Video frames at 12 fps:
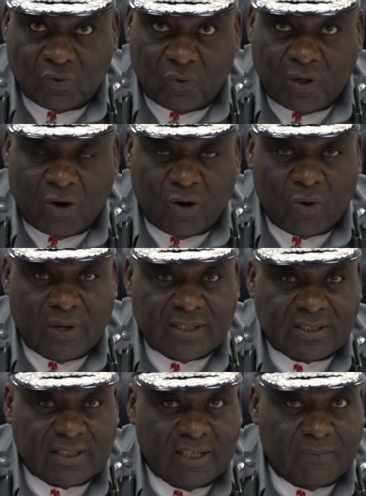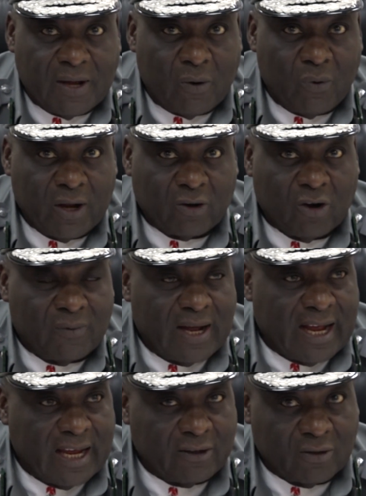We always sleep and wake up
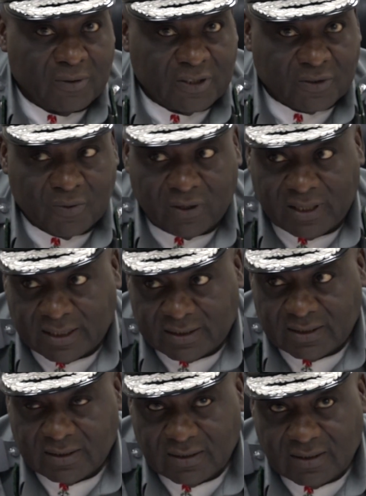ahead of the smugglers.